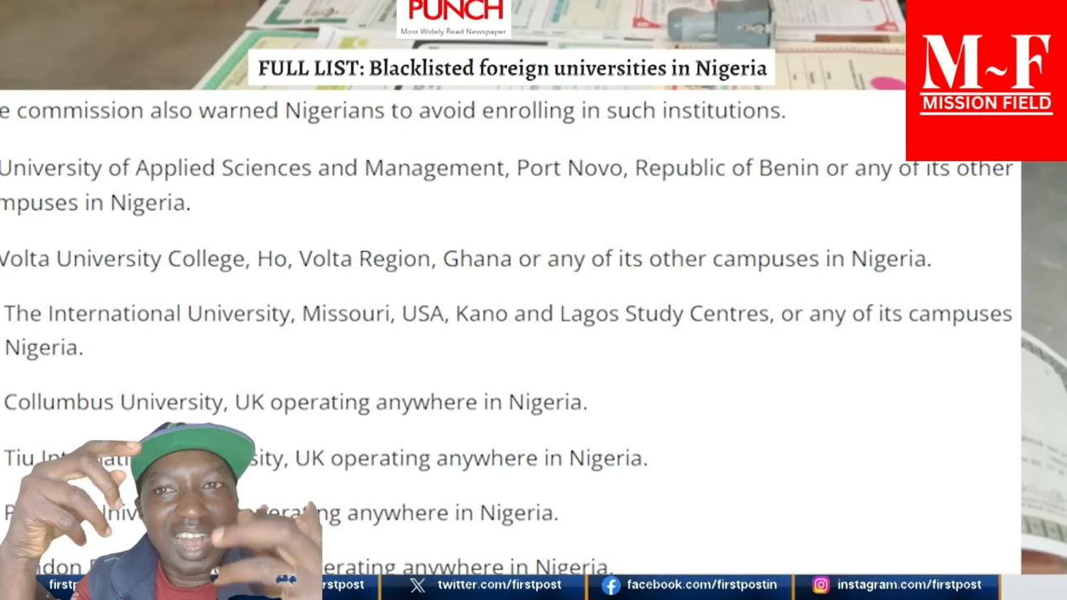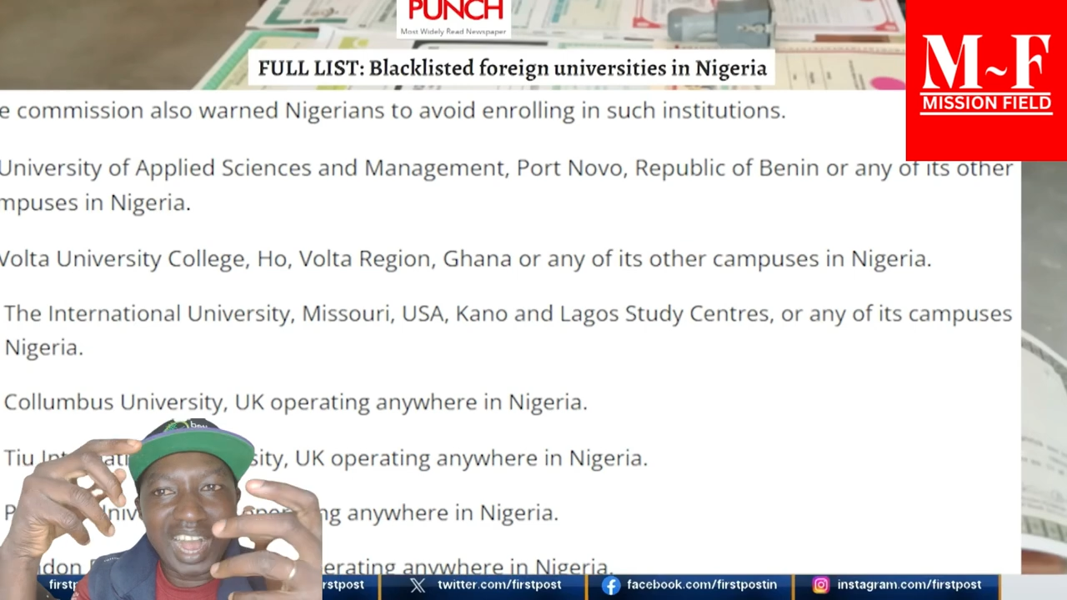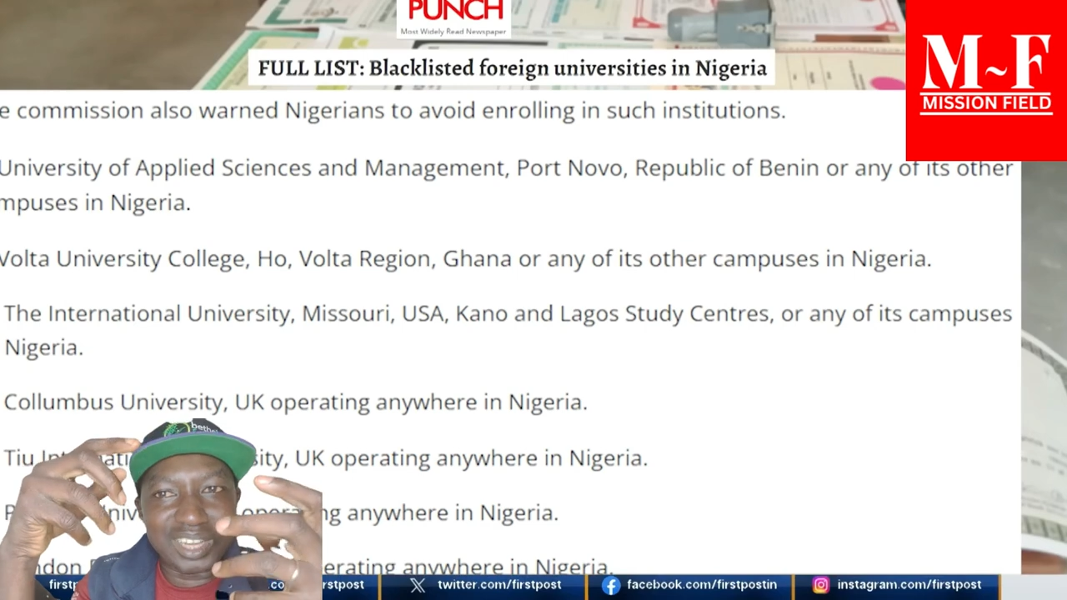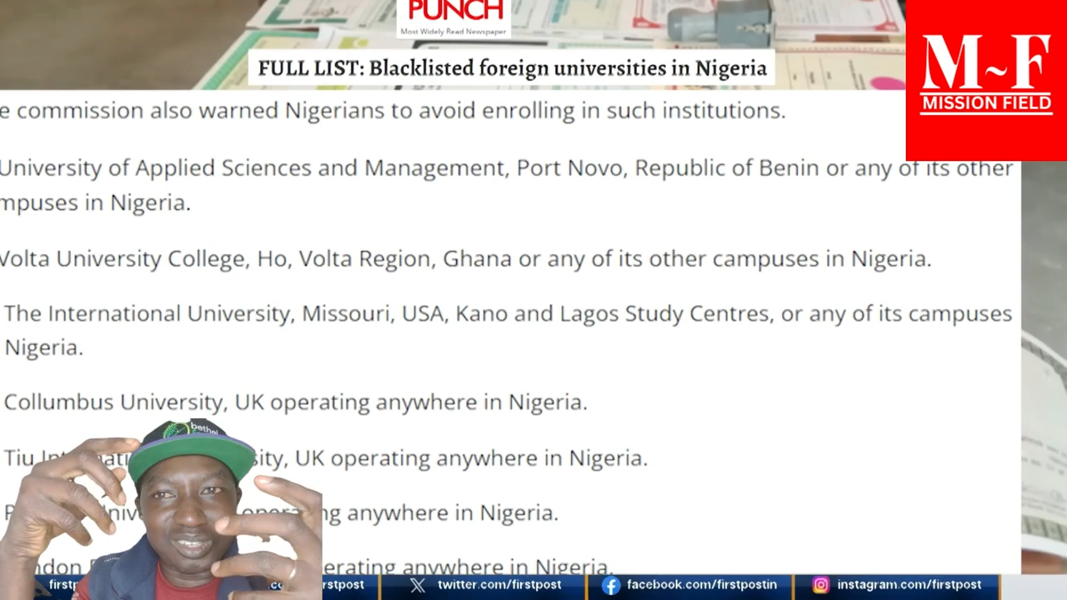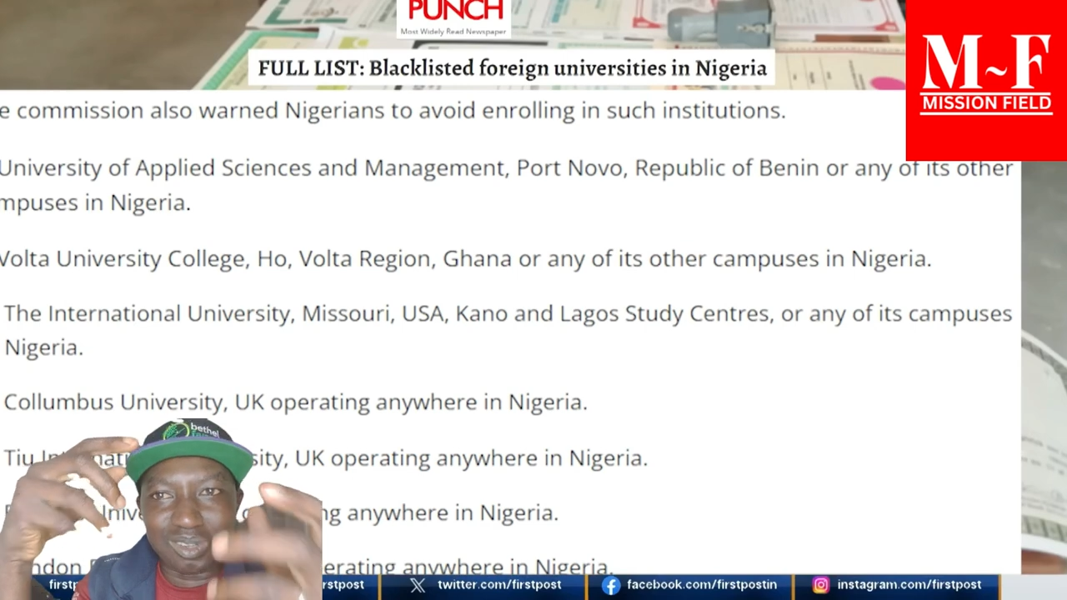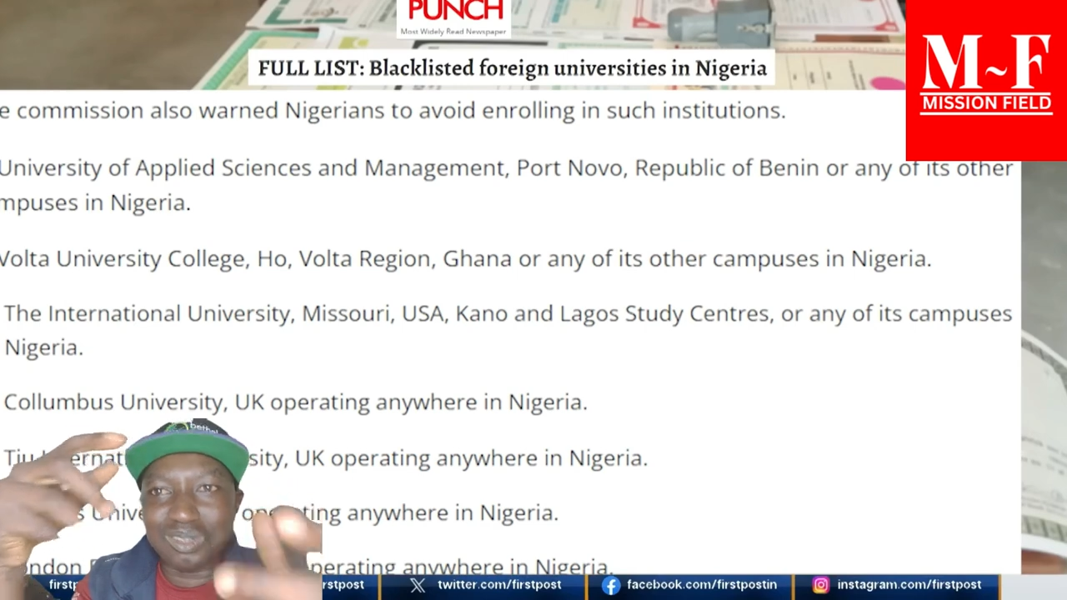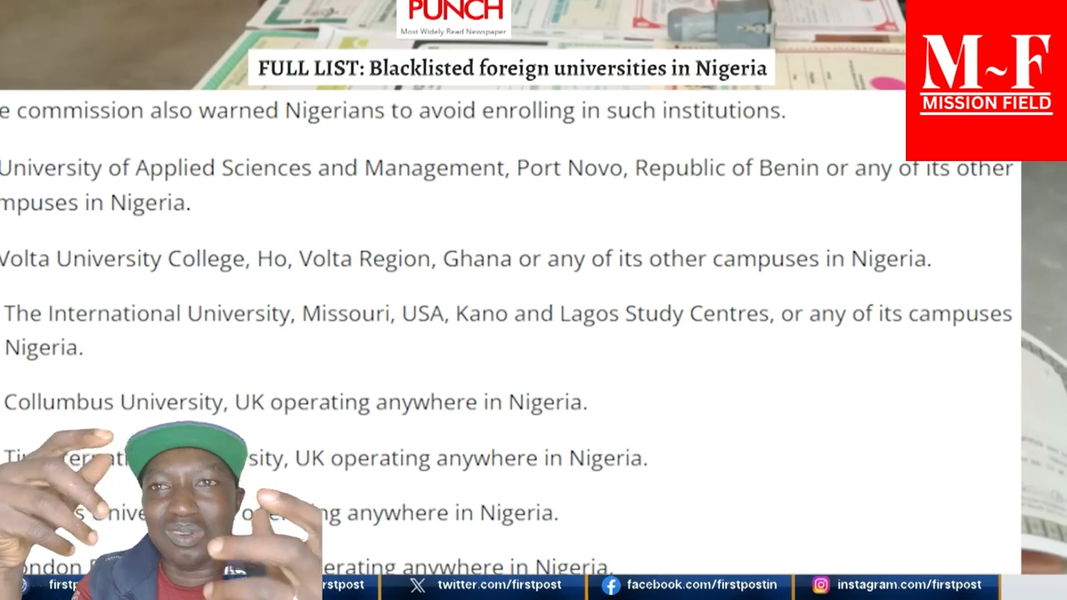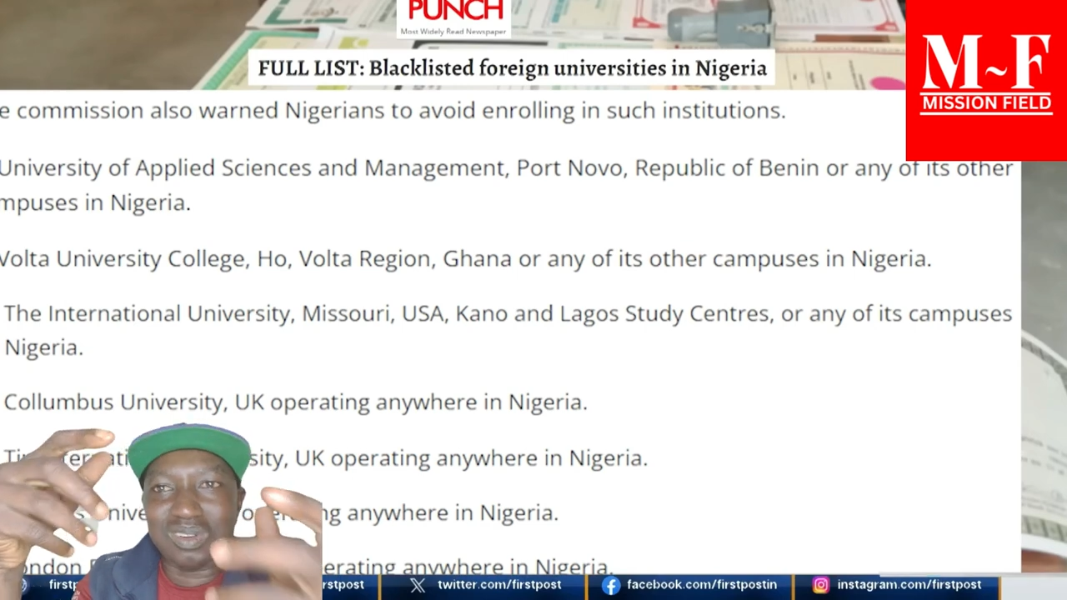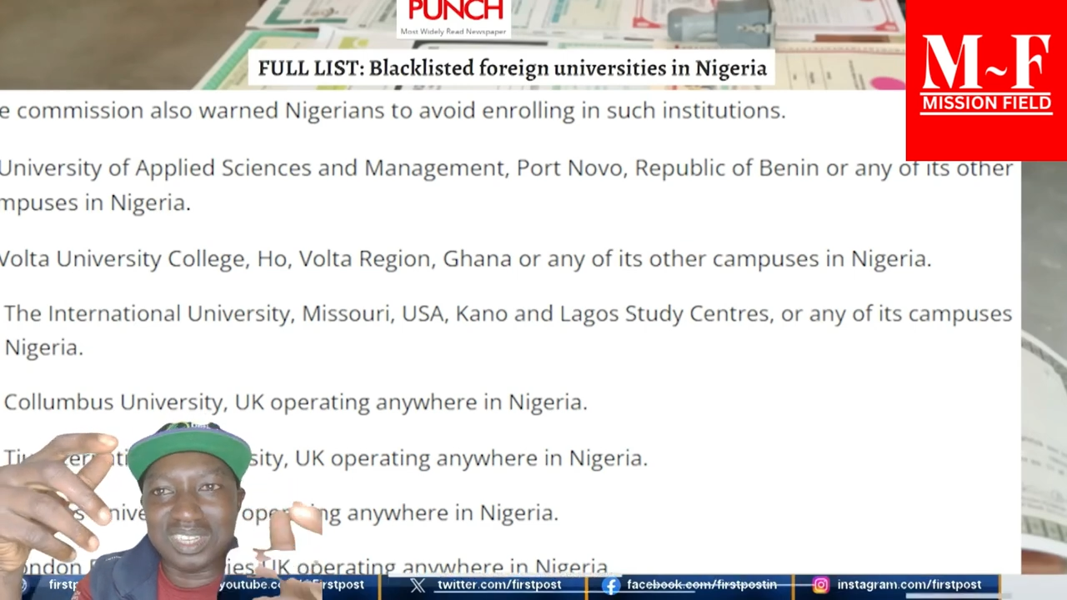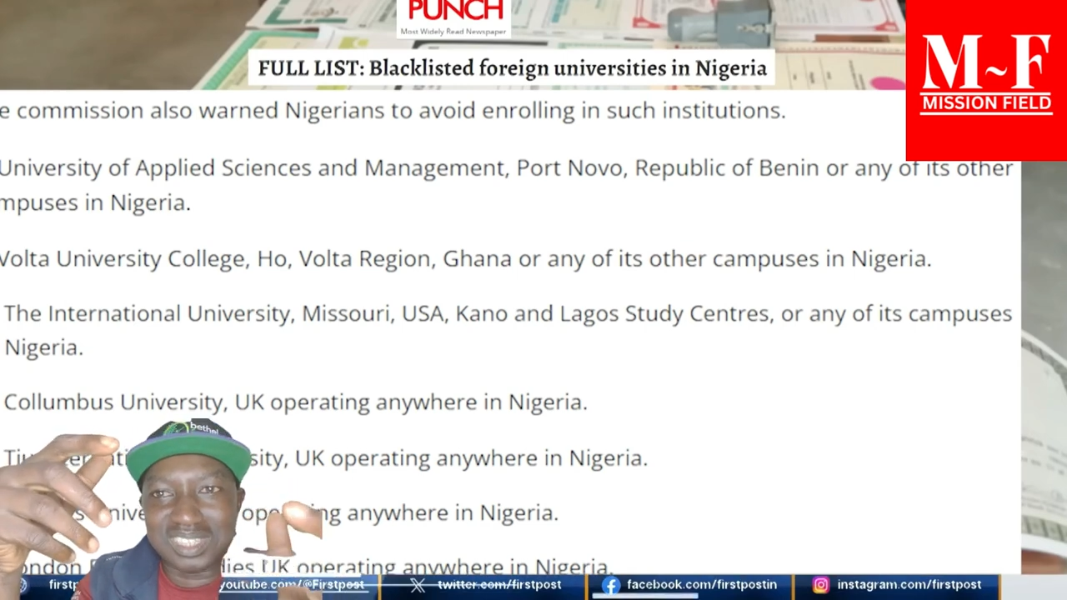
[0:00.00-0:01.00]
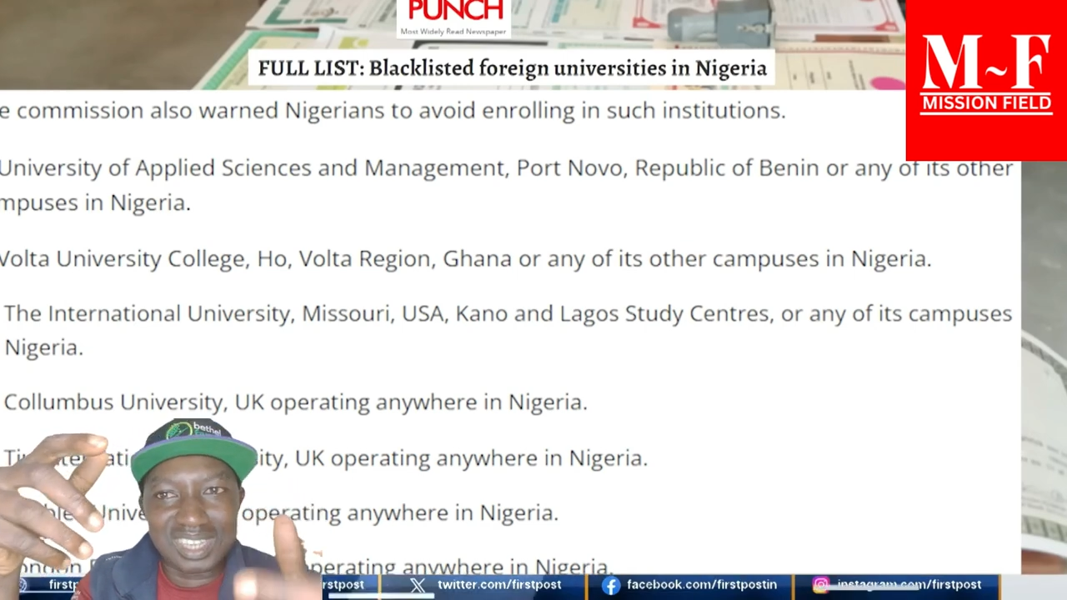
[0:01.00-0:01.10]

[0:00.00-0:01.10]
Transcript: on the other side of the